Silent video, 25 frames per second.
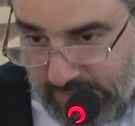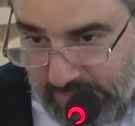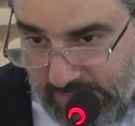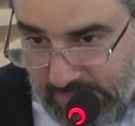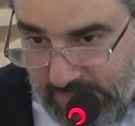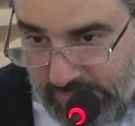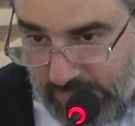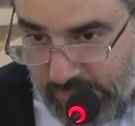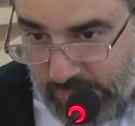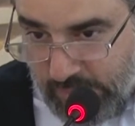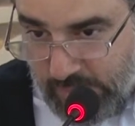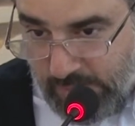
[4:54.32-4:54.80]

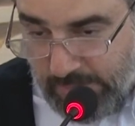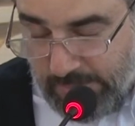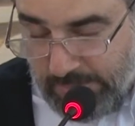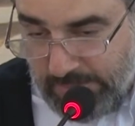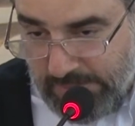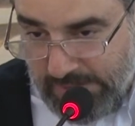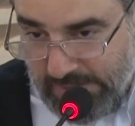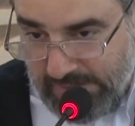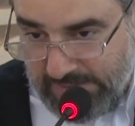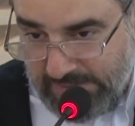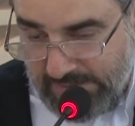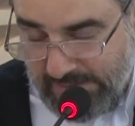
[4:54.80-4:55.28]
if you
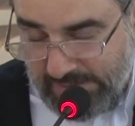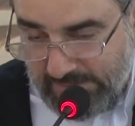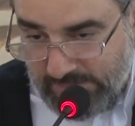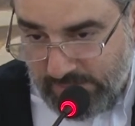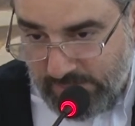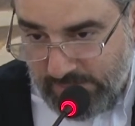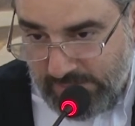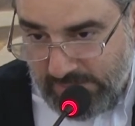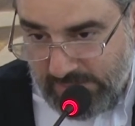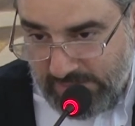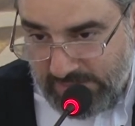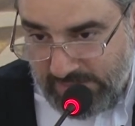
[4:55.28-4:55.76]
compare that
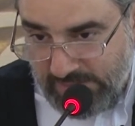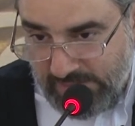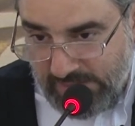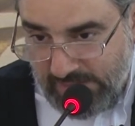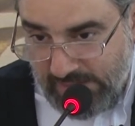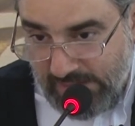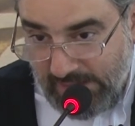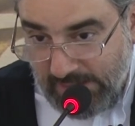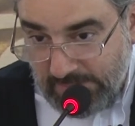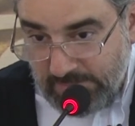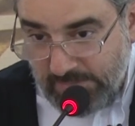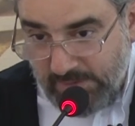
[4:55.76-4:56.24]
with
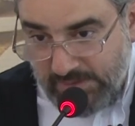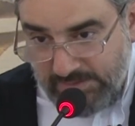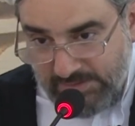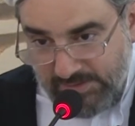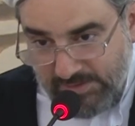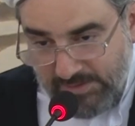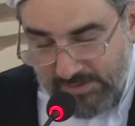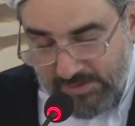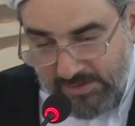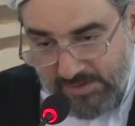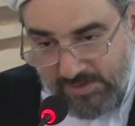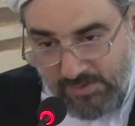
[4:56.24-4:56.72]
a
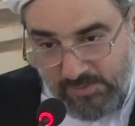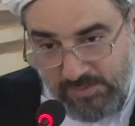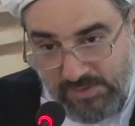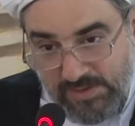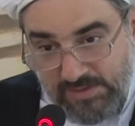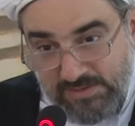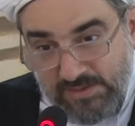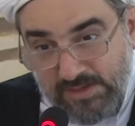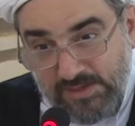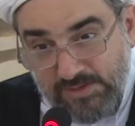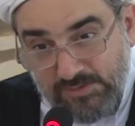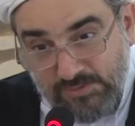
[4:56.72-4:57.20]
mother
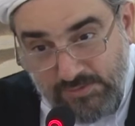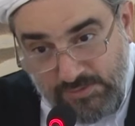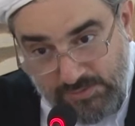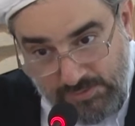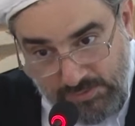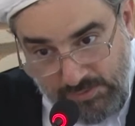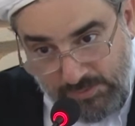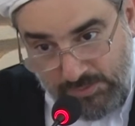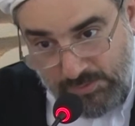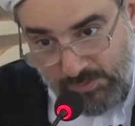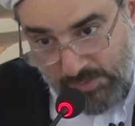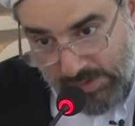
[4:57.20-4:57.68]
with
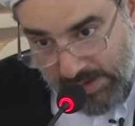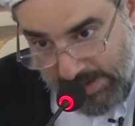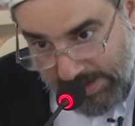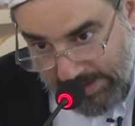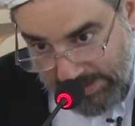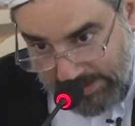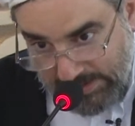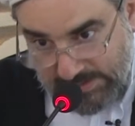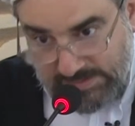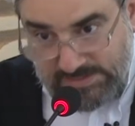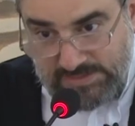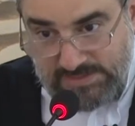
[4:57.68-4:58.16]

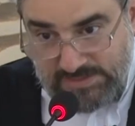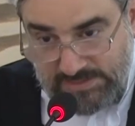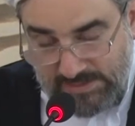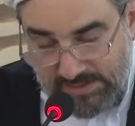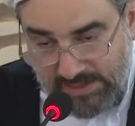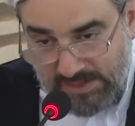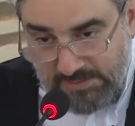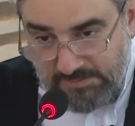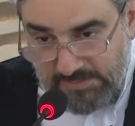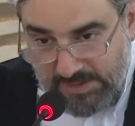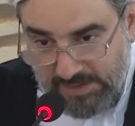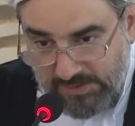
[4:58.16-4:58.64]
2x
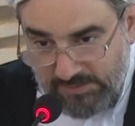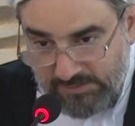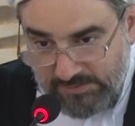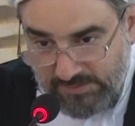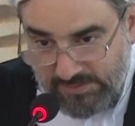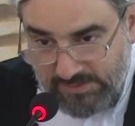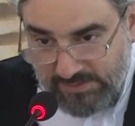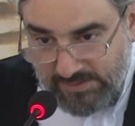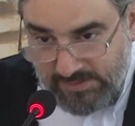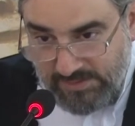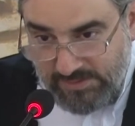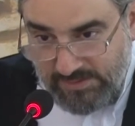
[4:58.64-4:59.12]

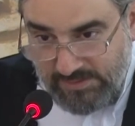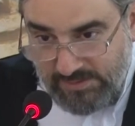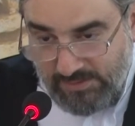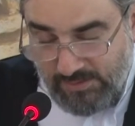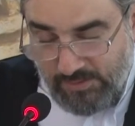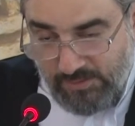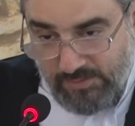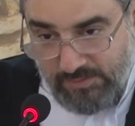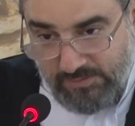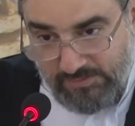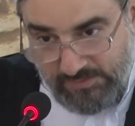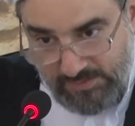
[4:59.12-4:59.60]
amount
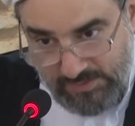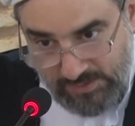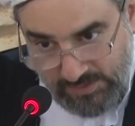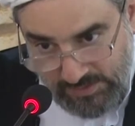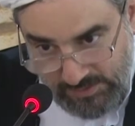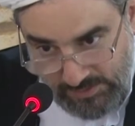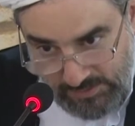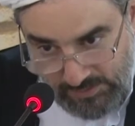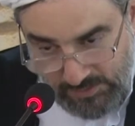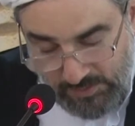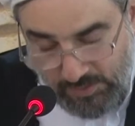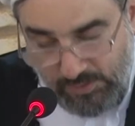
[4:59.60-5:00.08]
of
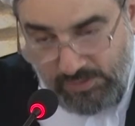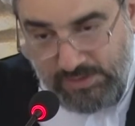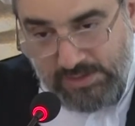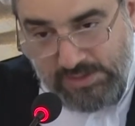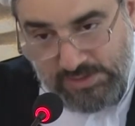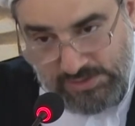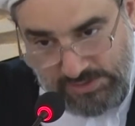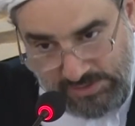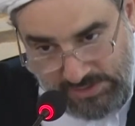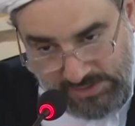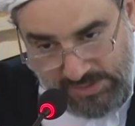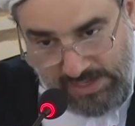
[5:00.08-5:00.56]

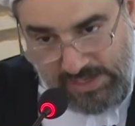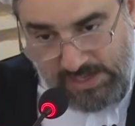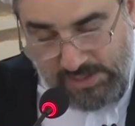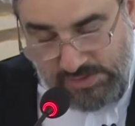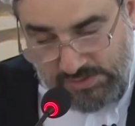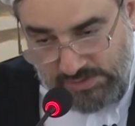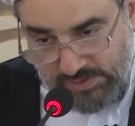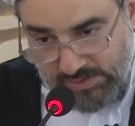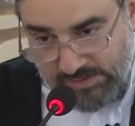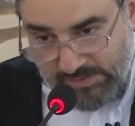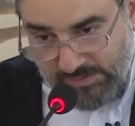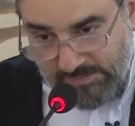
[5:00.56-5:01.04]
knowledge and
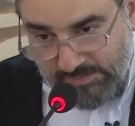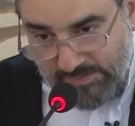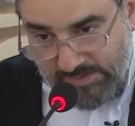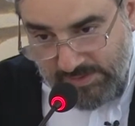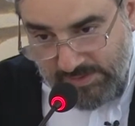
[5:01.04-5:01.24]
action,